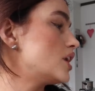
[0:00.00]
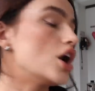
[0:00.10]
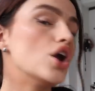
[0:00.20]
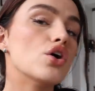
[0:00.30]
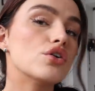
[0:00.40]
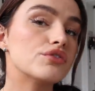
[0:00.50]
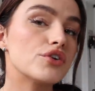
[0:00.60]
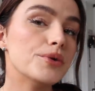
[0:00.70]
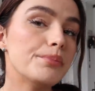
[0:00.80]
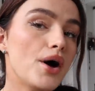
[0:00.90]
A long
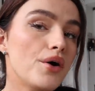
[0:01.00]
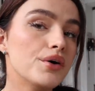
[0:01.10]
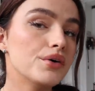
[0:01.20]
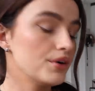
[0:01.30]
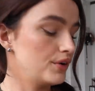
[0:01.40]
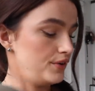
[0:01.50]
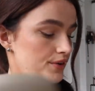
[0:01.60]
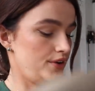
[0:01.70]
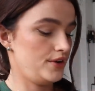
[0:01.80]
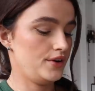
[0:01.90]
fruit bar?
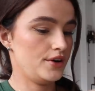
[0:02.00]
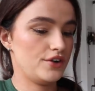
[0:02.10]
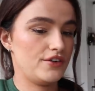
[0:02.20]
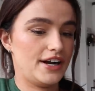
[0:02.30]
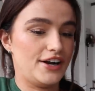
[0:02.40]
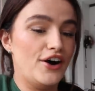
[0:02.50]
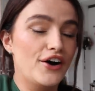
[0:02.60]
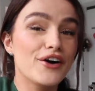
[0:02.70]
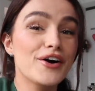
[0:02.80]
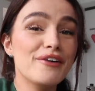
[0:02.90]
I don't really
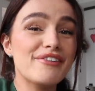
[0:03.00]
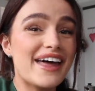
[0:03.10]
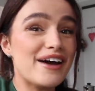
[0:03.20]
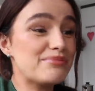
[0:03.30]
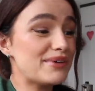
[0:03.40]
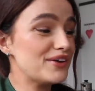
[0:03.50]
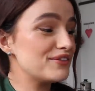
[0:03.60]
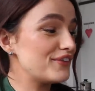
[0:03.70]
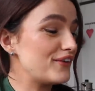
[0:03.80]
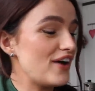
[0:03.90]
know, but they're
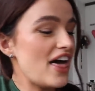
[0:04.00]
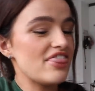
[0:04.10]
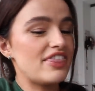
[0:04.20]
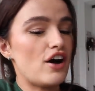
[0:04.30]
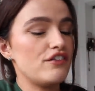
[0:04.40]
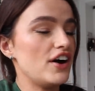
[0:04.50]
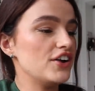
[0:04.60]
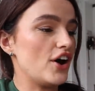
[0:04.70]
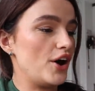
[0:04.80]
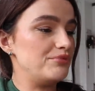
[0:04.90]
beautiful. They'll
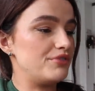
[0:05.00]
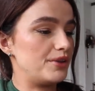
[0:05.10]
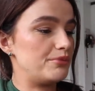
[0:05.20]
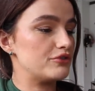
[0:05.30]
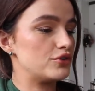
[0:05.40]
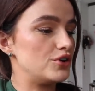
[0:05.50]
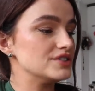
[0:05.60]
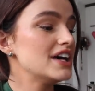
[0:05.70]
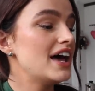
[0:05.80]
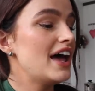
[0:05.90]
find a home for them, of course.